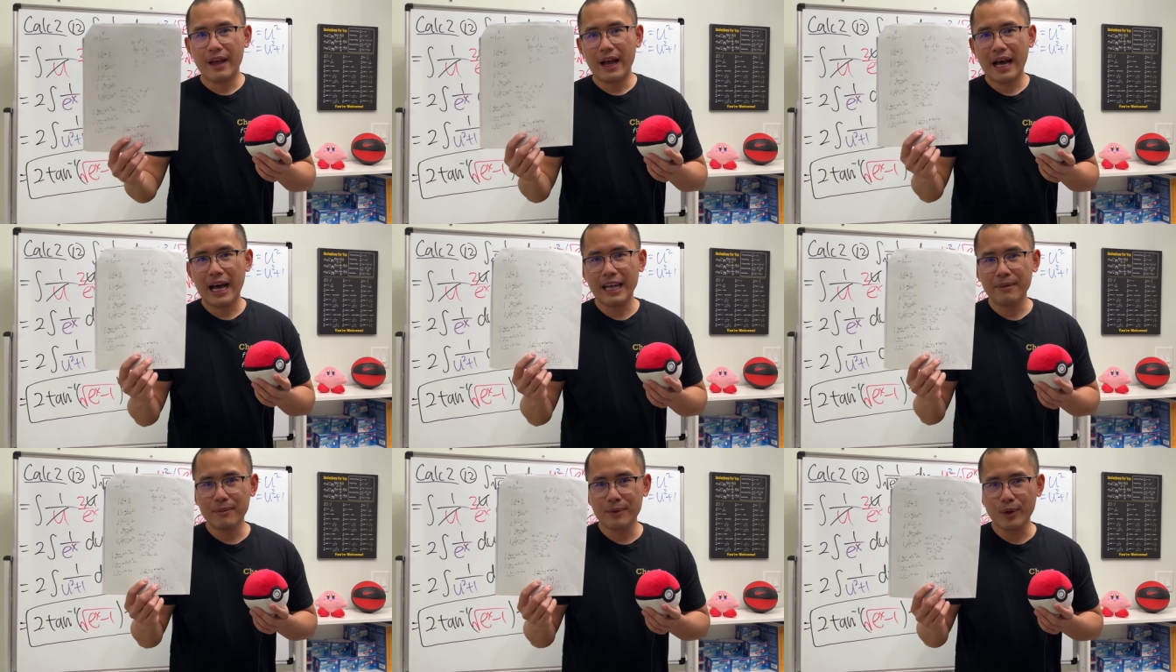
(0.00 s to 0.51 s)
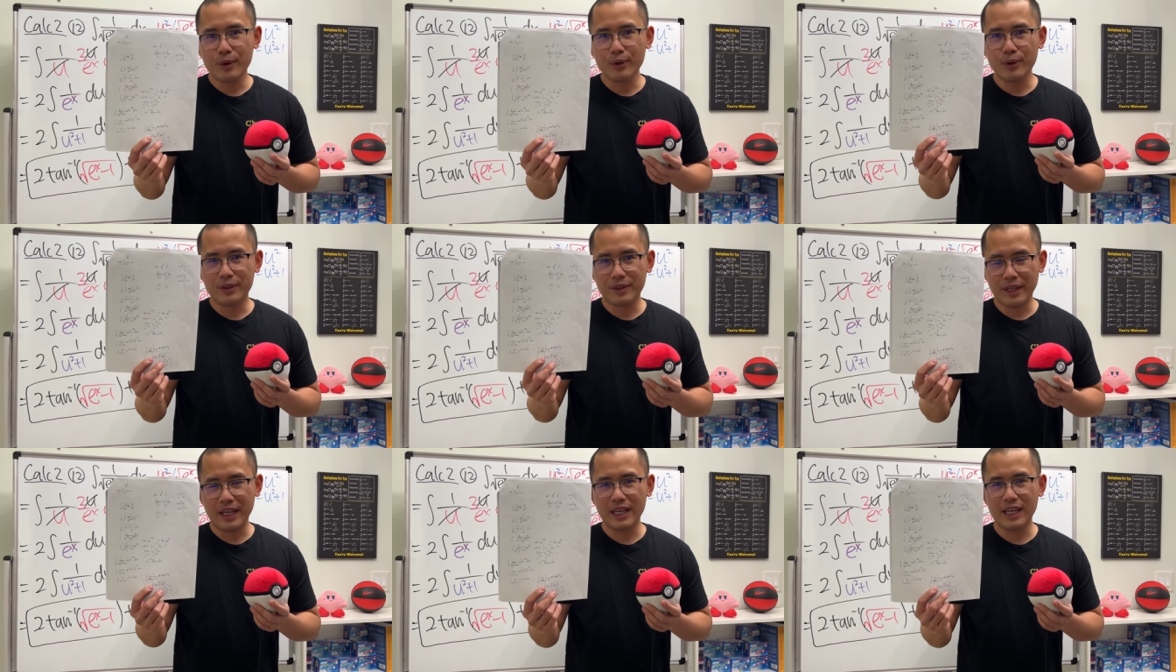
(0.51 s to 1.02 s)
I am going to
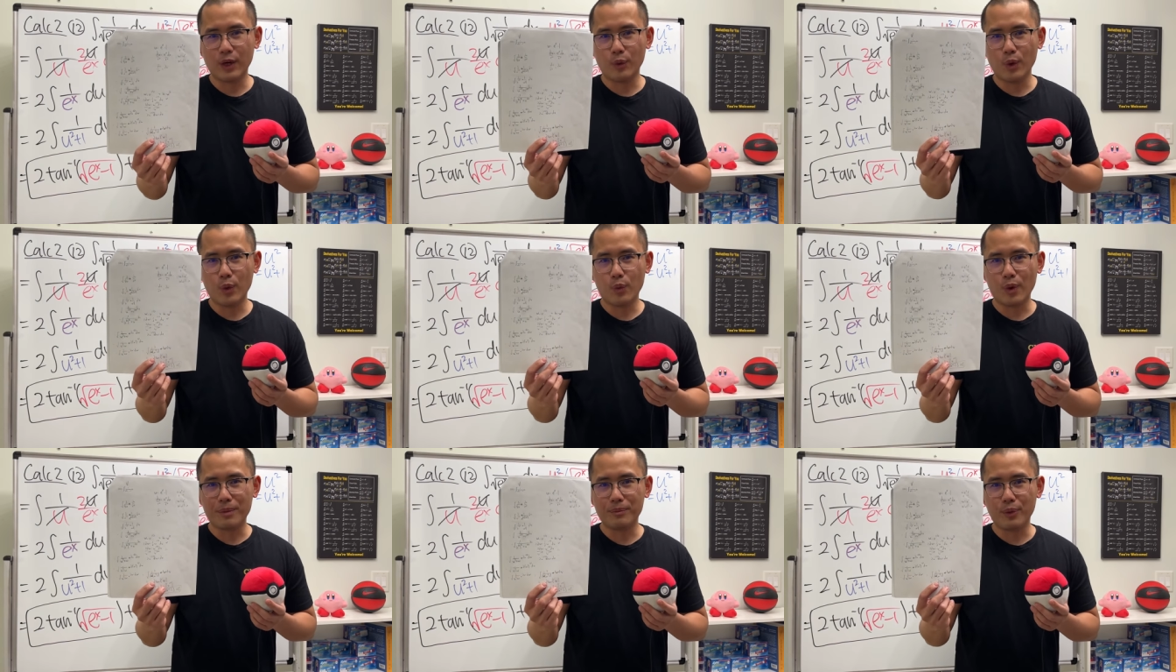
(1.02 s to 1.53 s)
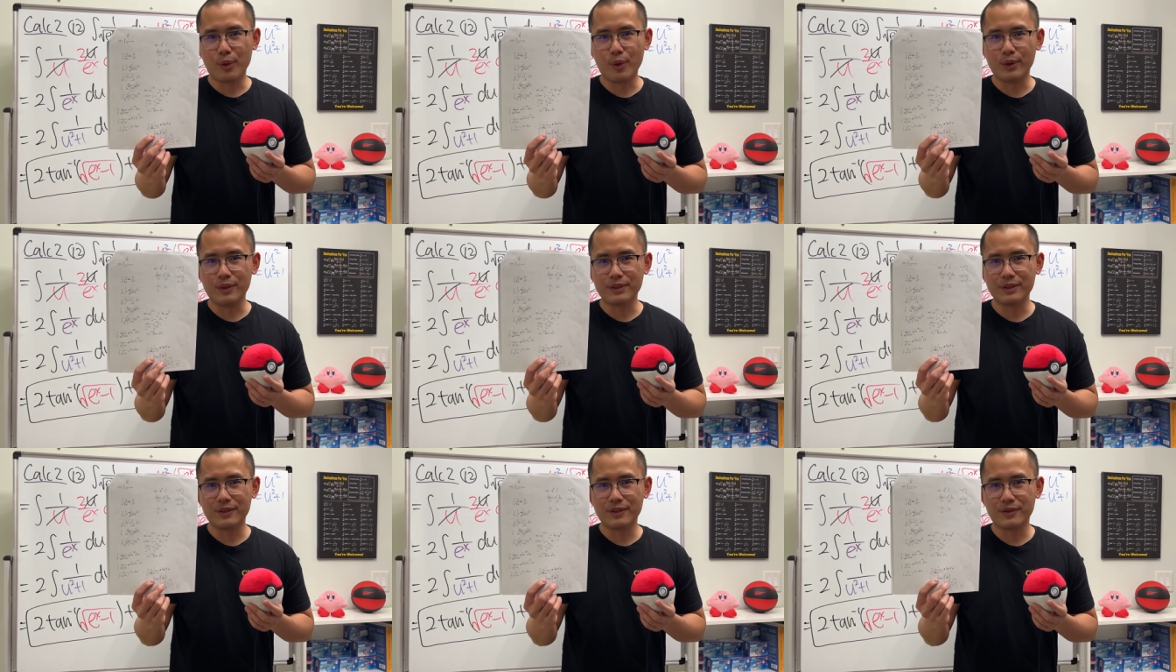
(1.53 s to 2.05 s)
take away 1
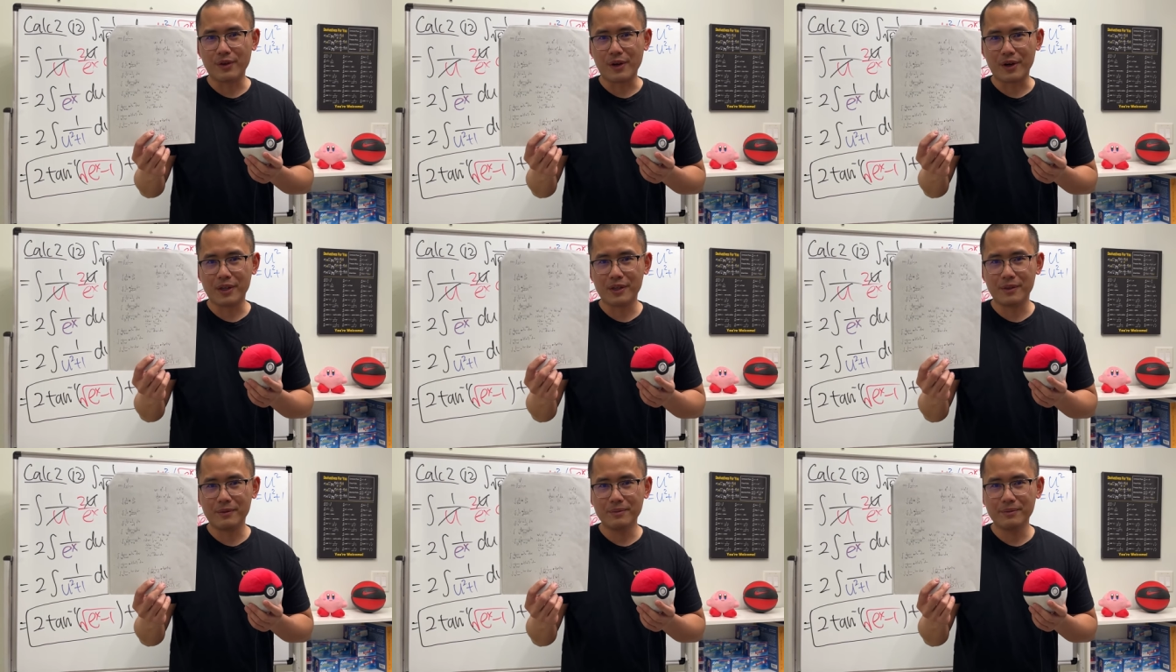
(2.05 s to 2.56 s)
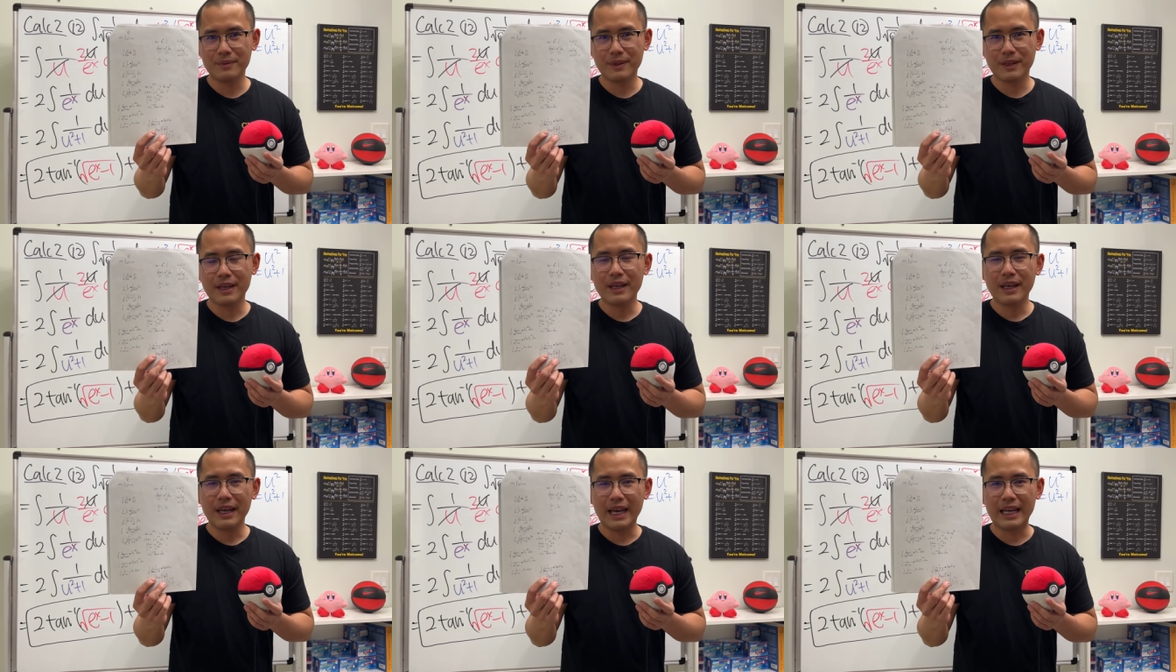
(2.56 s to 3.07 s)
point from him,
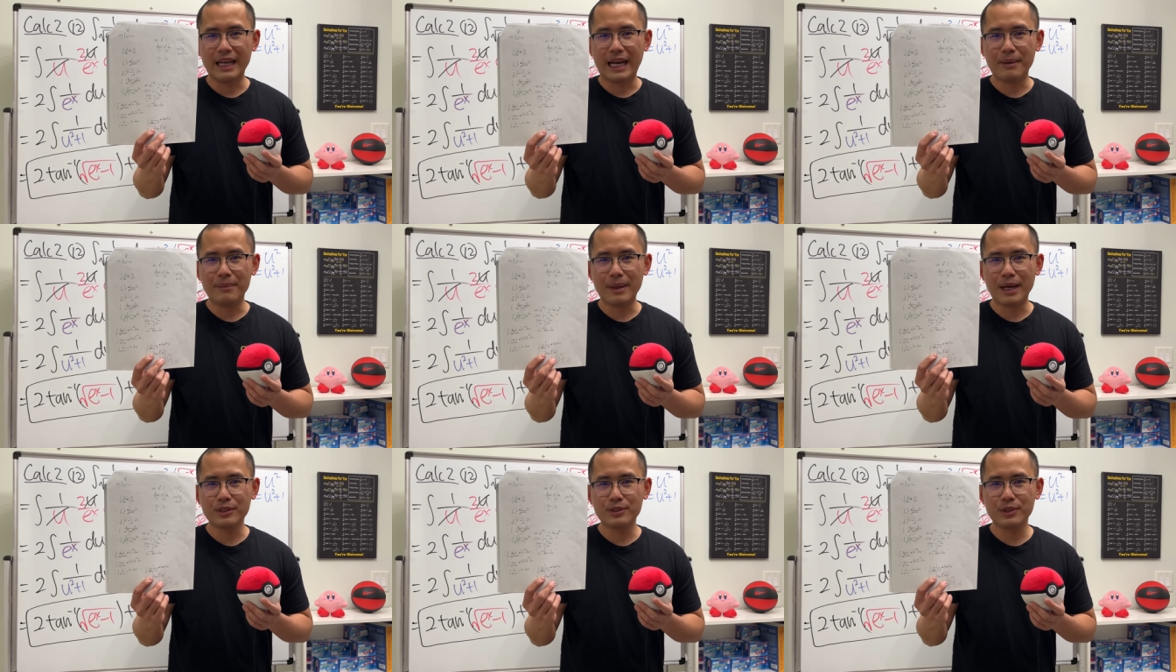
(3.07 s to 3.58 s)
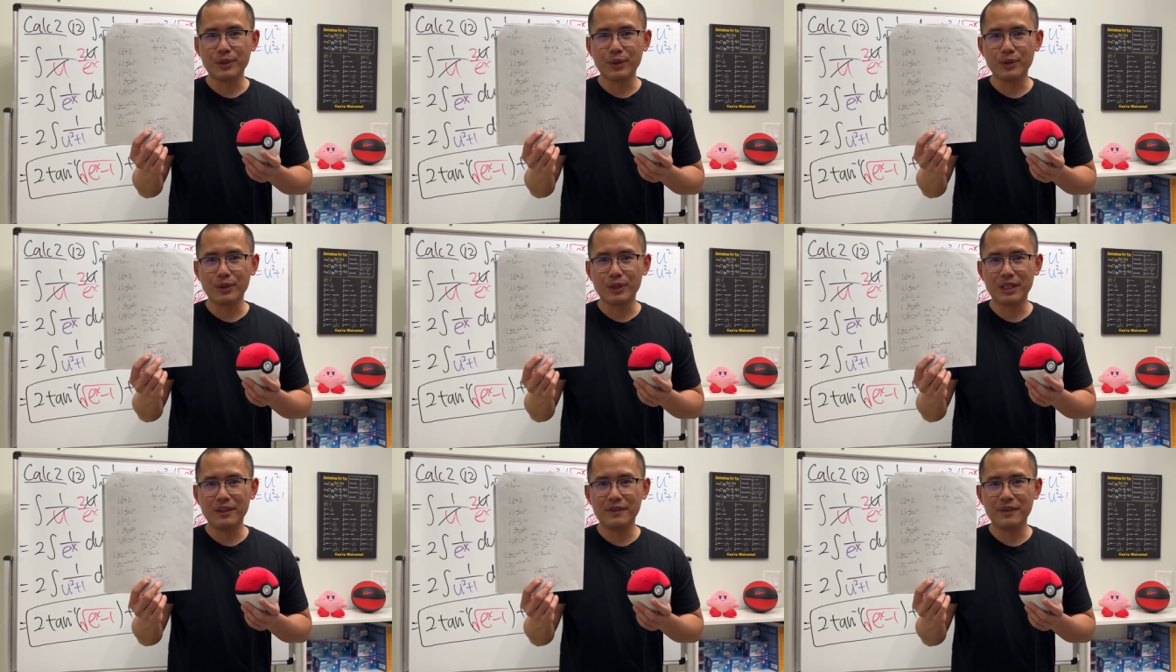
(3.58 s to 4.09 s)
and I'm actually going to give